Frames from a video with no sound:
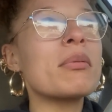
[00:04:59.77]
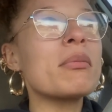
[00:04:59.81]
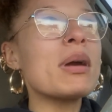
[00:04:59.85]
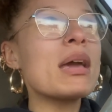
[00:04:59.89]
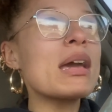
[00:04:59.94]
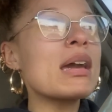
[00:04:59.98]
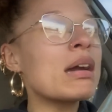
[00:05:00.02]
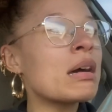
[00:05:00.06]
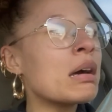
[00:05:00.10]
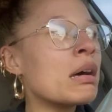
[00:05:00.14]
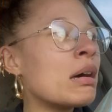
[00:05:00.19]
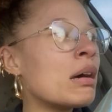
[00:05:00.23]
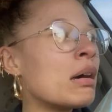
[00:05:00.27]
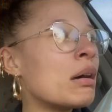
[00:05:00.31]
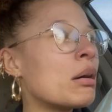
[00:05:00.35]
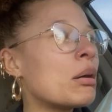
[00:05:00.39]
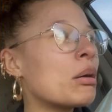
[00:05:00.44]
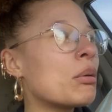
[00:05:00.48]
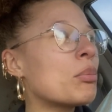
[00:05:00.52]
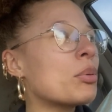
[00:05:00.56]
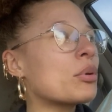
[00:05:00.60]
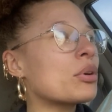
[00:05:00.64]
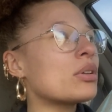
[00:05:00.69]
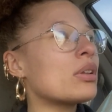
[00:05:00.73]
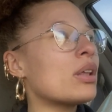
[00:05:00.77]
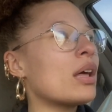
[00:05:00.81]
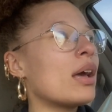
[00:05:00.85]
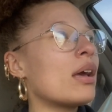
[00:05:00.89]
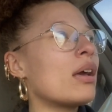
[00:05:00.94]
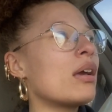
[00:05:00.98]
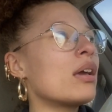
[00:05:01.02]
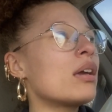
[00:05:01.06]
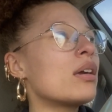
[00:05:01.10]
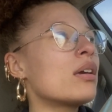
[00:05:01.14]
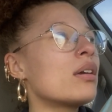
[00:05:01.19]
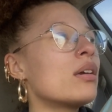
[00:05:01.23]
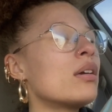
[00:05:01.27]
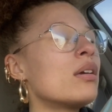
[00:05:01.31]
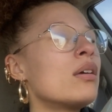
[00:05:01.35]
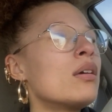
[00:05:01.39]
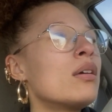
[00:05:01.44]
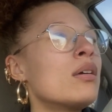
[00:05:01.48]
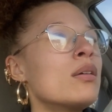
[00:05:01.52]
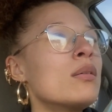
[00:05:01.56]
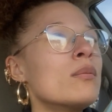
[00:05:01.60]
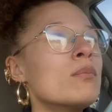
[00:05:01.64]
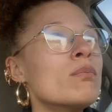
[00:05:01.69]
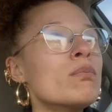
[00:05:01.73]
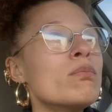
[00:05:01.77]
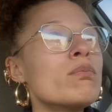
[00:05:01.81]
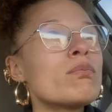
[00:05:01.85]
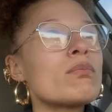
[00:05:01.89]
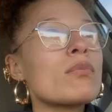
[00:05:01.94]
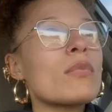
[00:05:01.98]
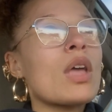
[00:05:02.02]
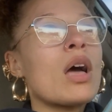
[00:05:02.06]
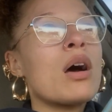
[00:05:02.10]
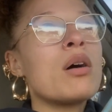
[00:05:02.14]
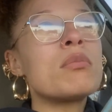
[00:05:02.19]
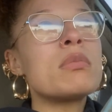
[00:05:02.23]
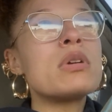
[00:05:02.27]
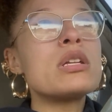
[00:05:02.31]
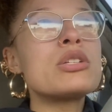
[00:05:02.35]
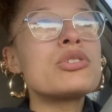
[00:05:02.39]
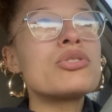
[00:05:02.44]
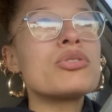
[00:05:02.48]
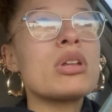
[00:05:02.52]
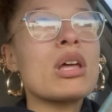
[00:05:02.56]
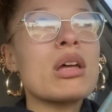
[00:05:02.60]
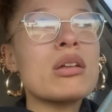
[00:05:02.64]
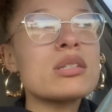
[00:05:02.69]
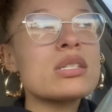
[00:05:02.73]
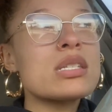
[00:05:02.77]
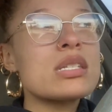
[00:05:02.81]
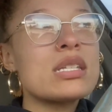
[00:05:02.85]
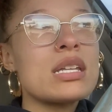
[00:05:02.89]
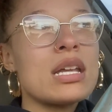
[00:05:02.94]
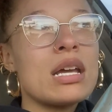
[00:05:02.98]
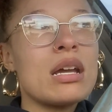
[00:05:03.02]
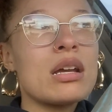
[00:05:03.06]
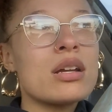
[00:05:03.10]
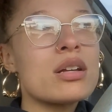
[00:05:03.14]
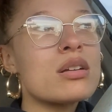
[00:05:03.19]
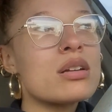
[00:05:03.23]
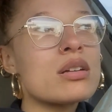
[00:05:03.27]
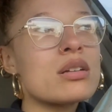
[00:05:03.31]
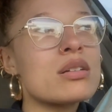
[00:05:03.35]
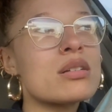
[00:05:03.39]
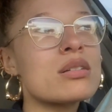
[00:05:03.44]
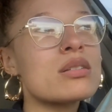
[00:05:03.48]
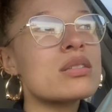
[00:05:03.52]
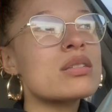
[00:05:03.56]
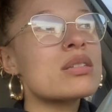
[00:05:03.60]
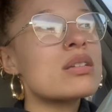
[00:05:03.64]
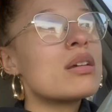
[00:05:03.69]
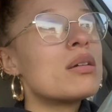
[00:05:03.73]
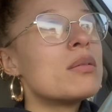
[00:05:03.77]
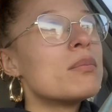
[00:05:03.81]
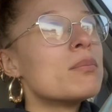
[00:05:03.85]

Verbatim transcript: wake up or like I'll meet you downstairs